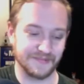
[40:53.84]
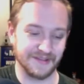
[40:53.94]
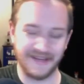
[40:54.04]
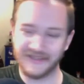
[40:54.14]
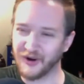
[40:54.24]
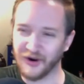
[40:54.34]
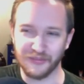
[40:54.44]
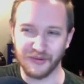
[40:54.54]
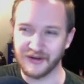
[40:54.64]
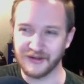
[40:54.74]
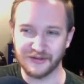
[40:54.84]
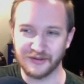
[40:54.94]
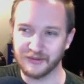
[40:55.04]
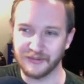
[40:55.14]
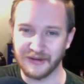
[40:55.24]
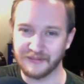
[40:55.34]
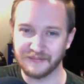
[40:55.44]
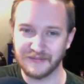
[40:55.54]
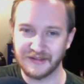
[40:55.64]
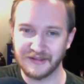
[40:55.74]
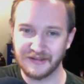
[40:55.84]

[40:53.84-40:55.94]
That's heartbreaking, too, man. Yeah.